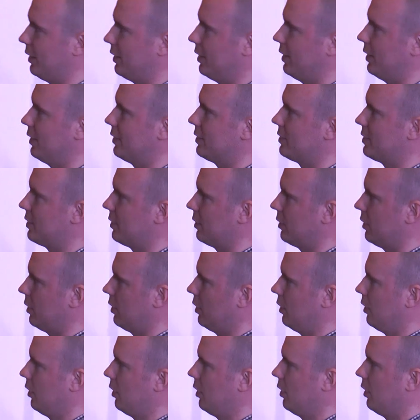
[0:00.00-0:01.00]
this.
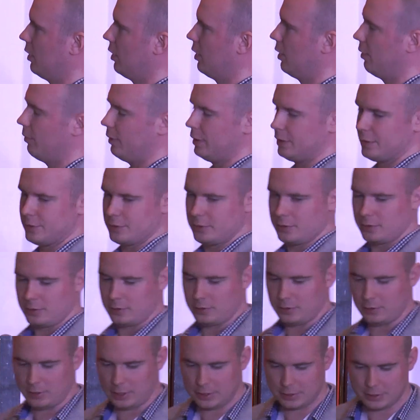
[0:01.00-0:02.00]

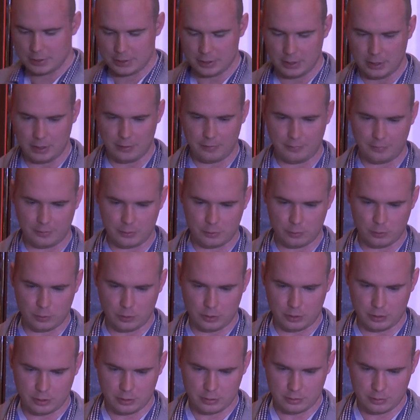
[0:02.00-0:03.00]
Let's see if it
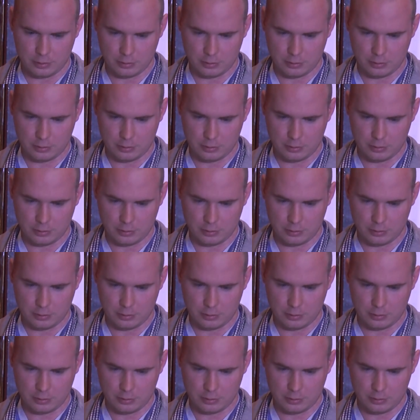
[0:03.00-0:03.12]
works.